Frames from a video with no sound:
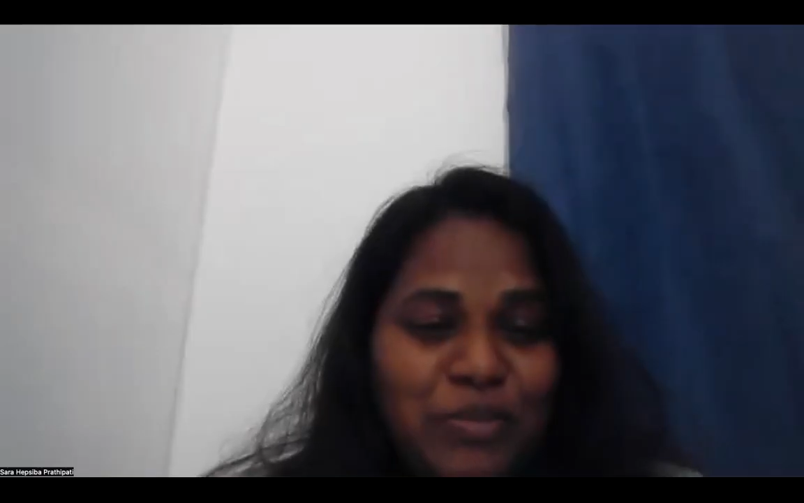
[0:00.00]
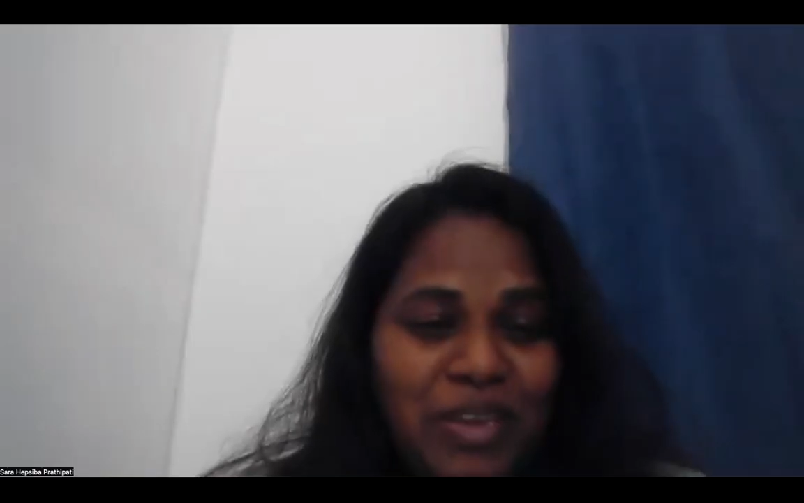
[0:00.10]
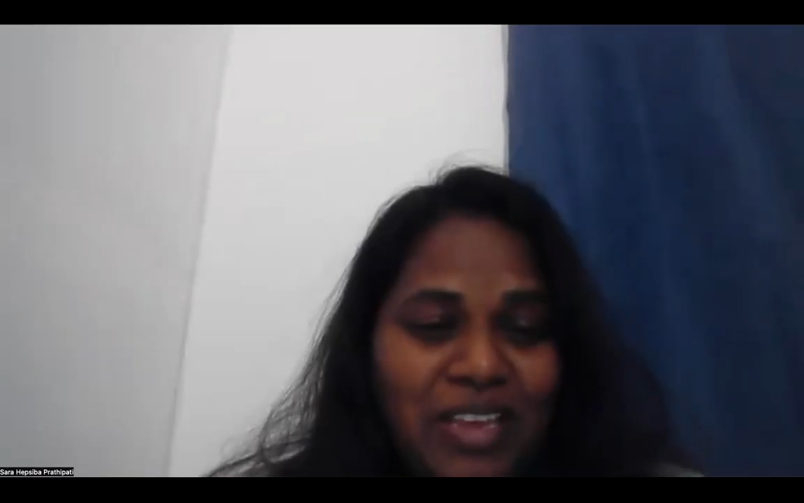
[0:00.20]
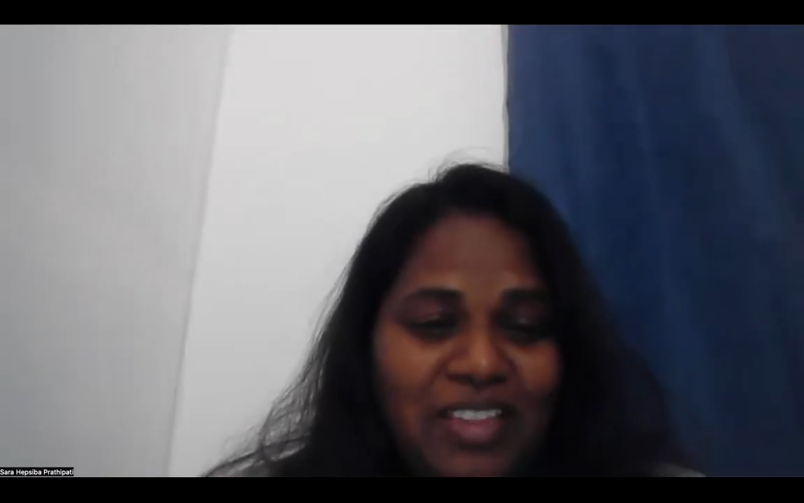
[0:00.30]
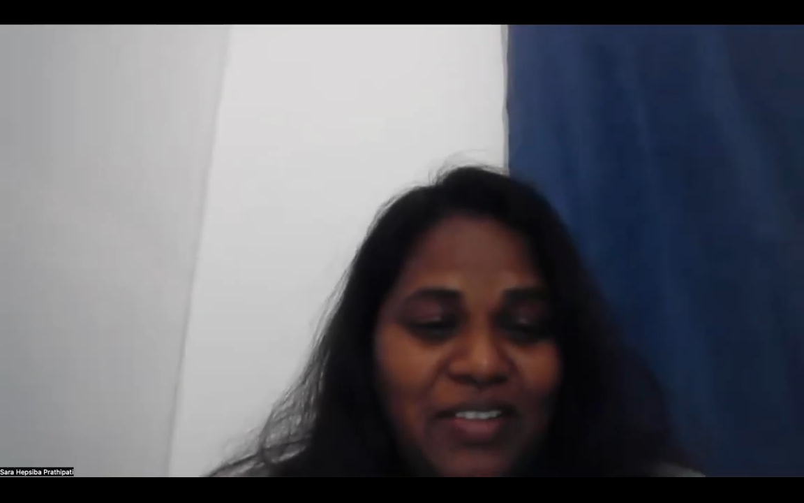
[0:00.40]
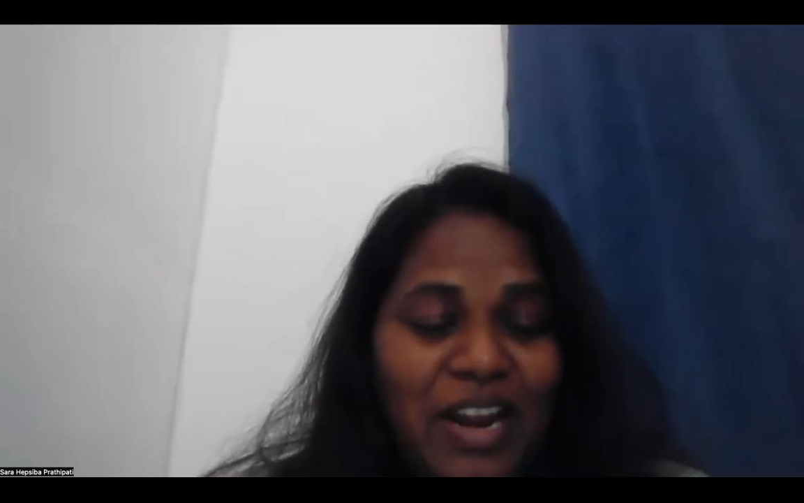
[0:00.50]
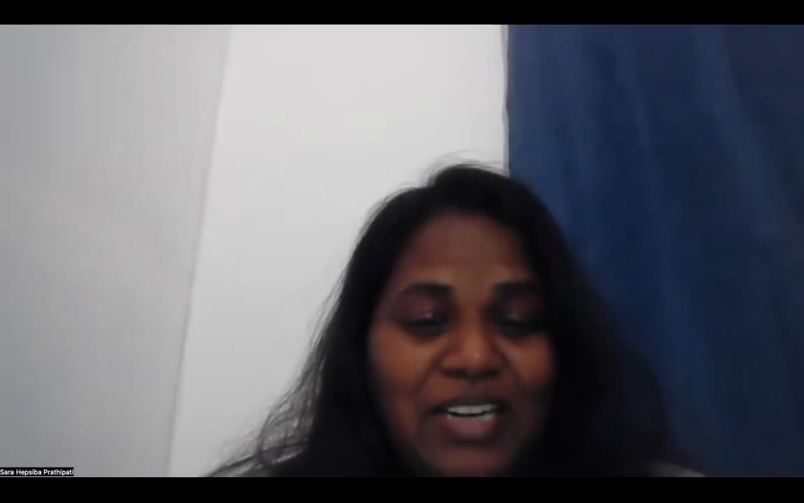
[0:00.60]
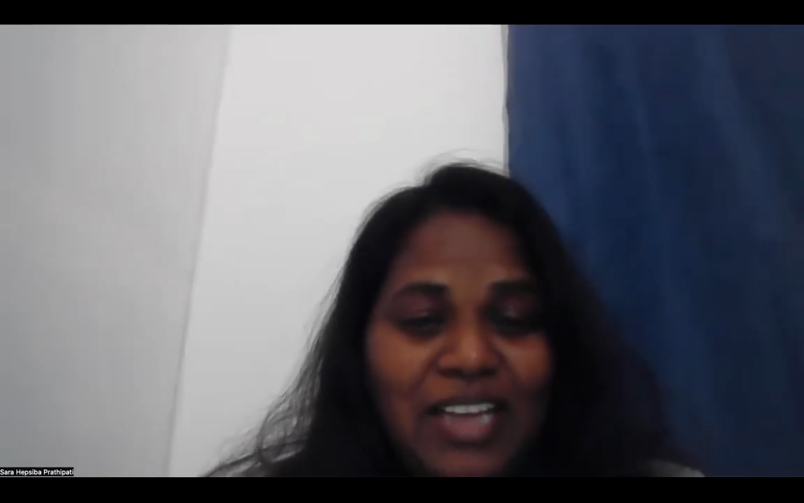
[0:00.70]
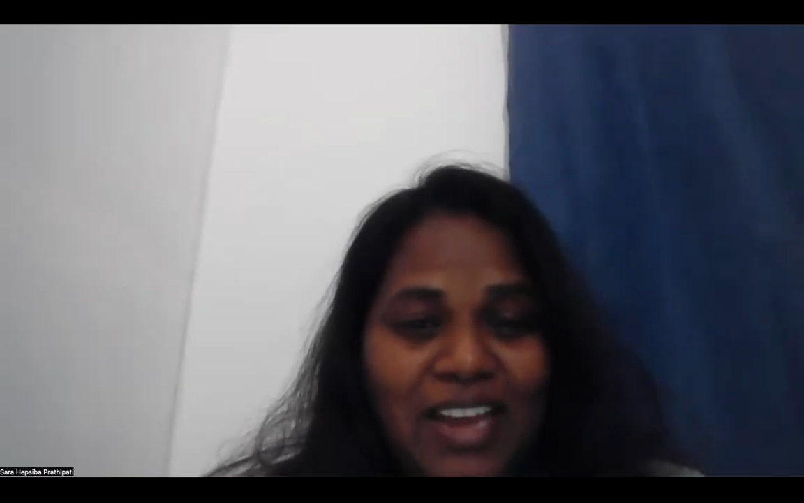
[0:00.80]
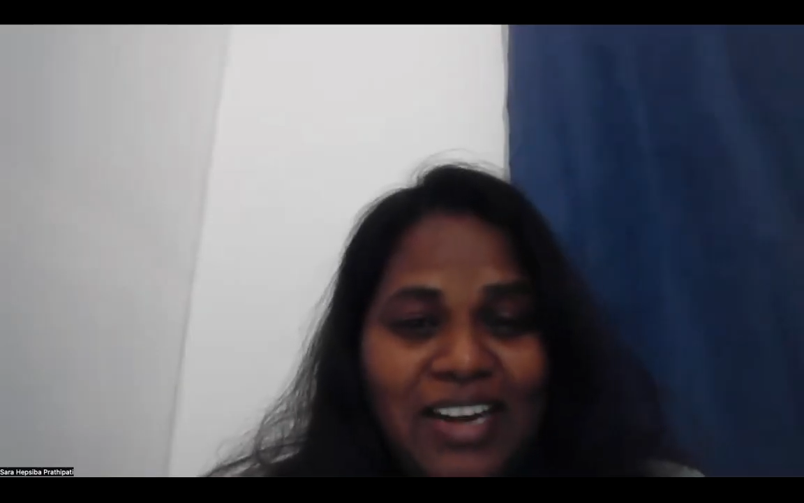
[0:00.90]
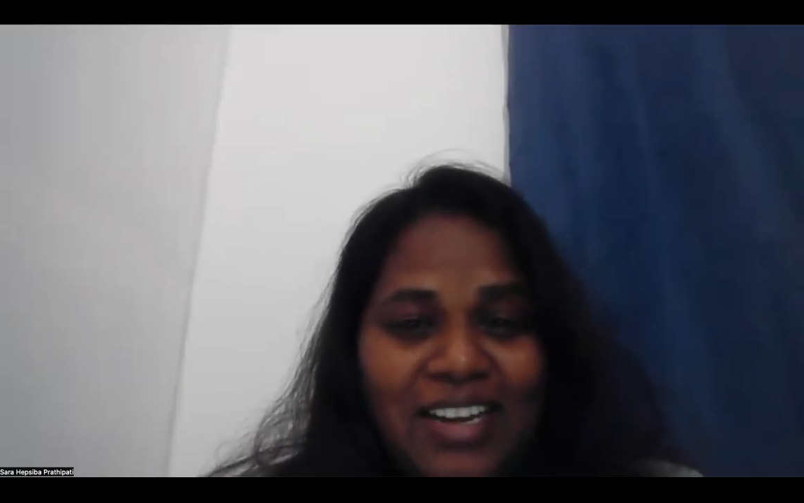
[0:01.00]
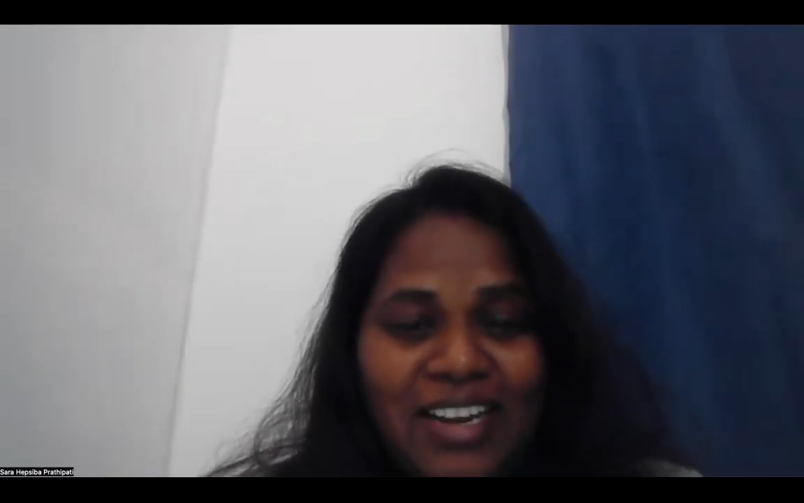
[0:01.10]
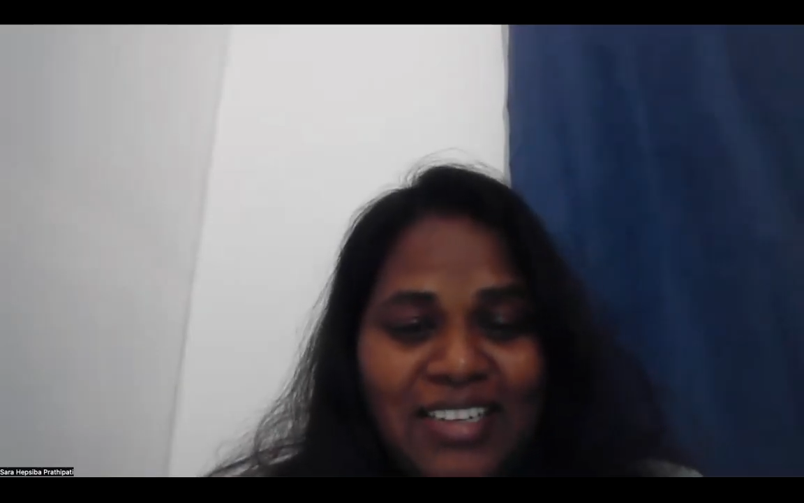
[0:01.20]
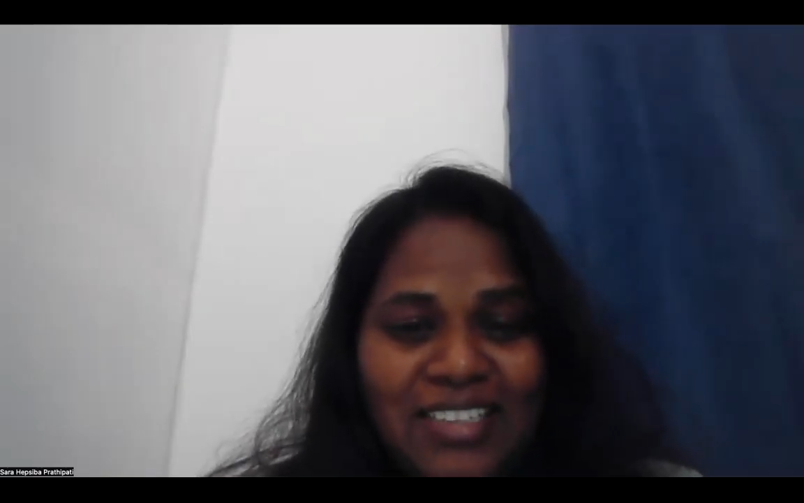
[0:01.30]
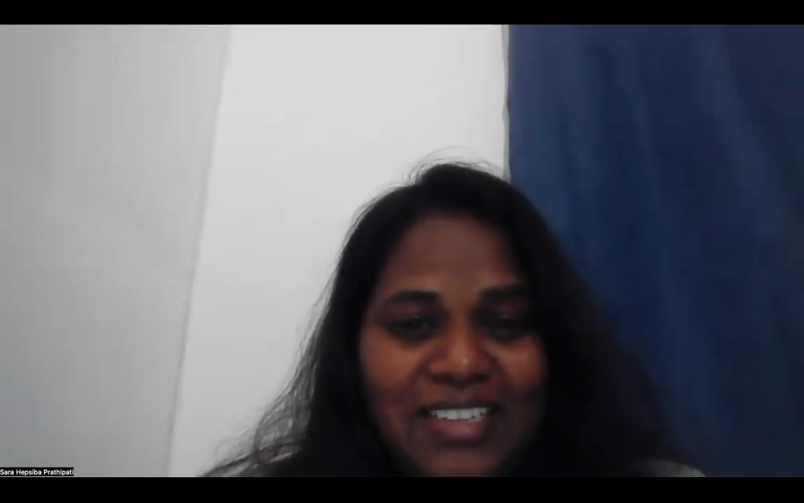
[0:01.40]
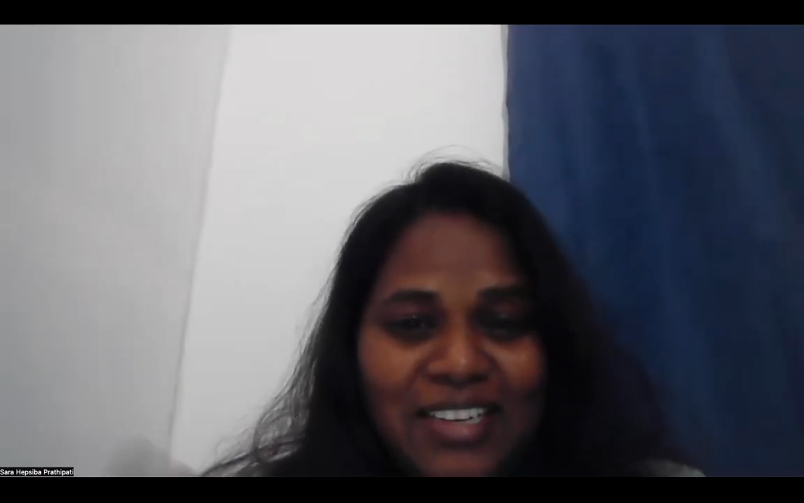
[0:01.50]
to be the right candidate,